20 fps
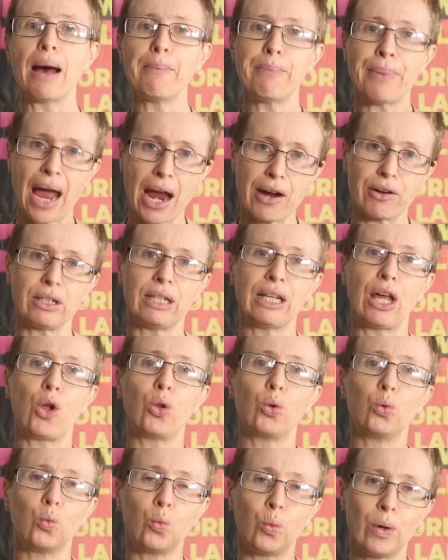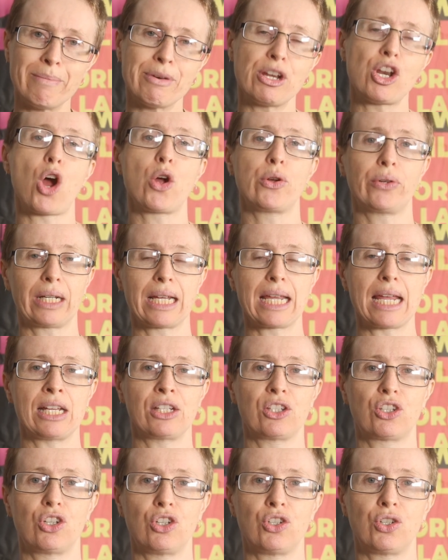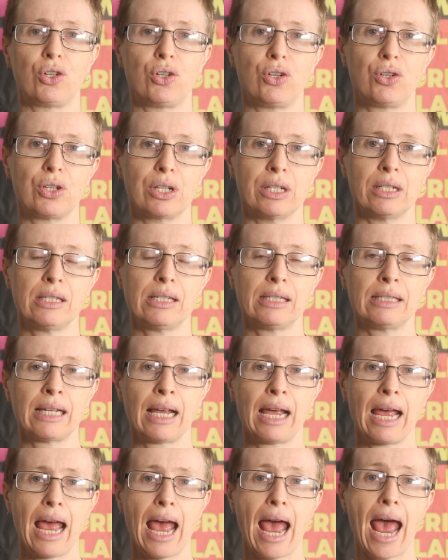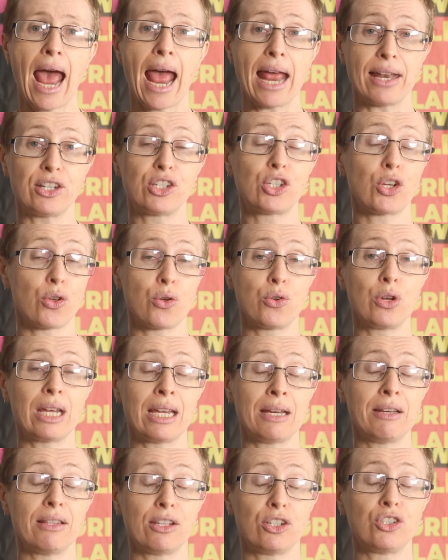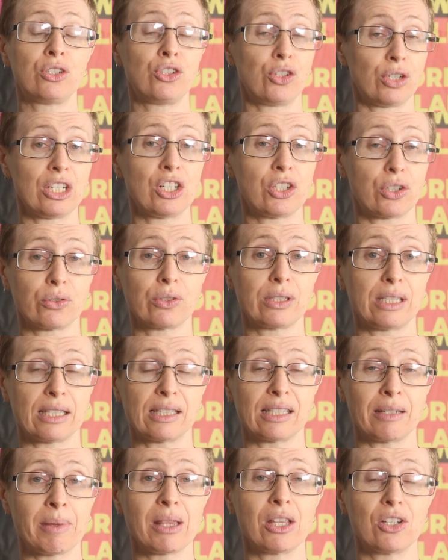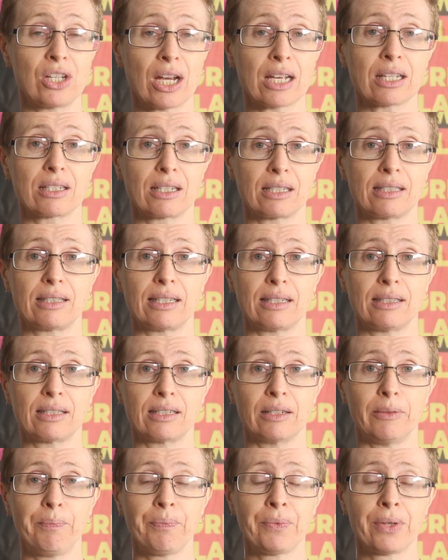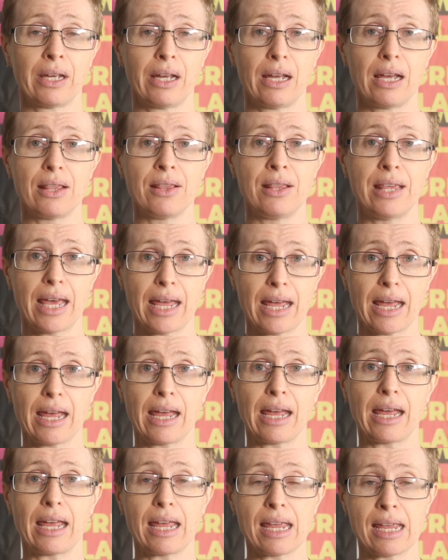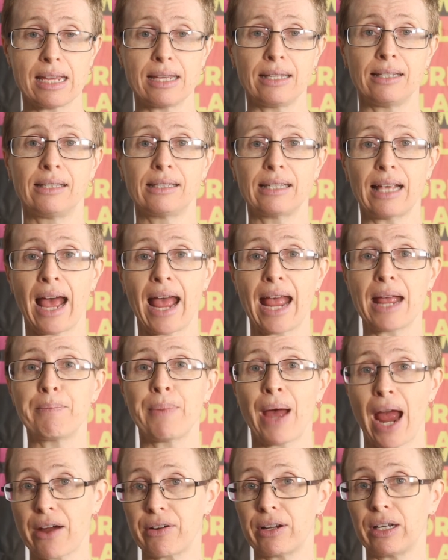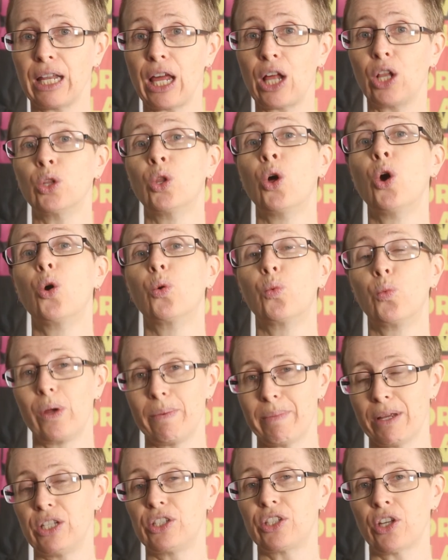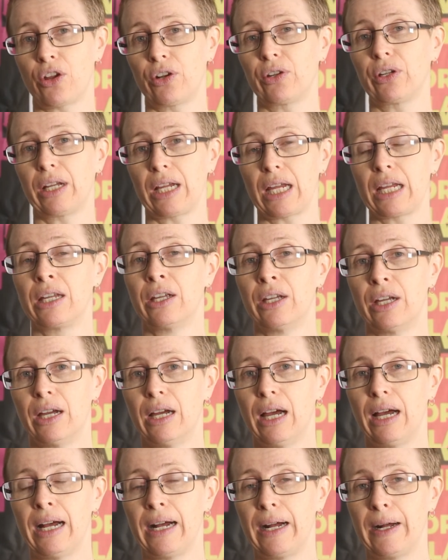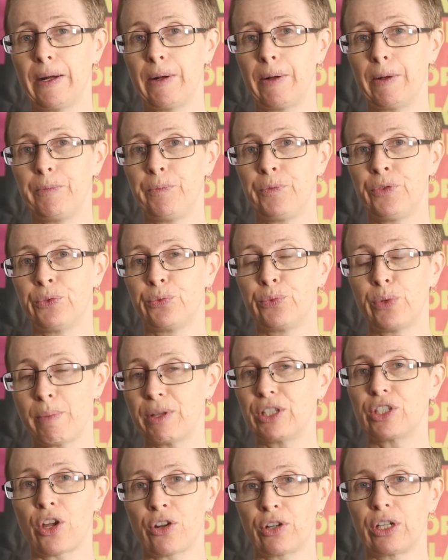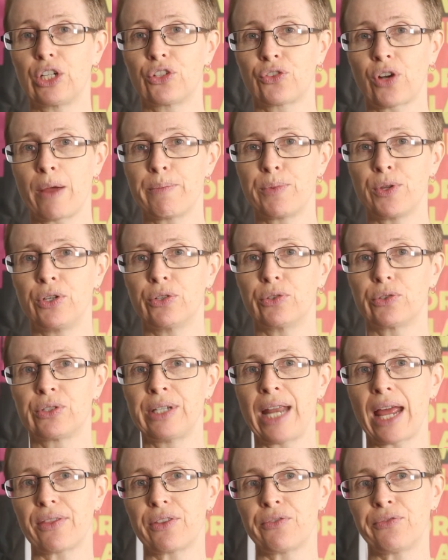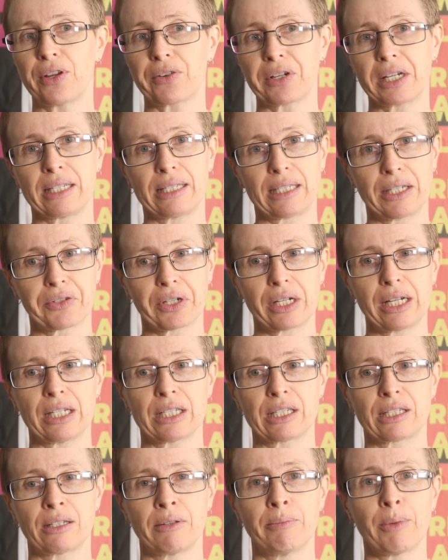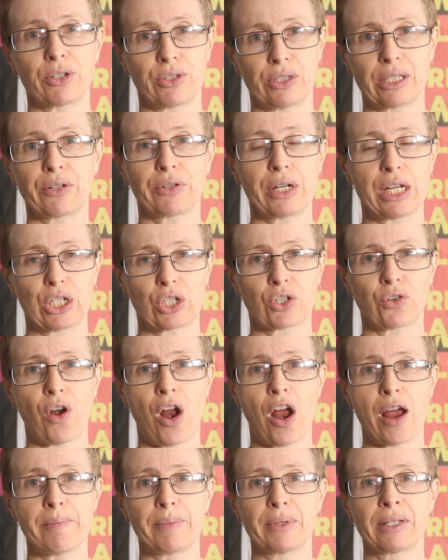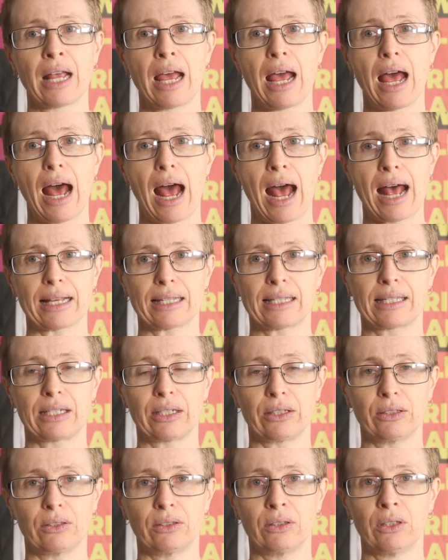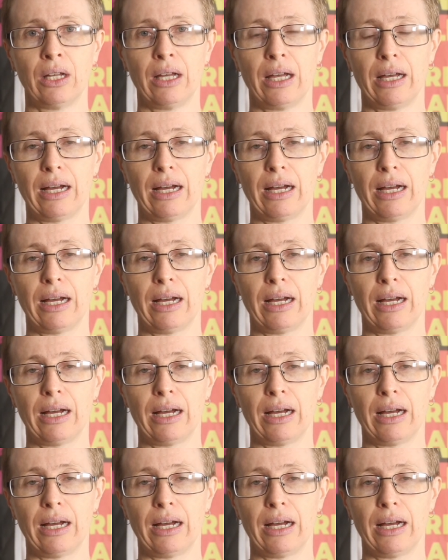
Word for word: parallel women only institutions and so in the judicial system in the justice system there is a parallel women's only uh, women's only tribunals. Now, the very serious, the most serious crimes are still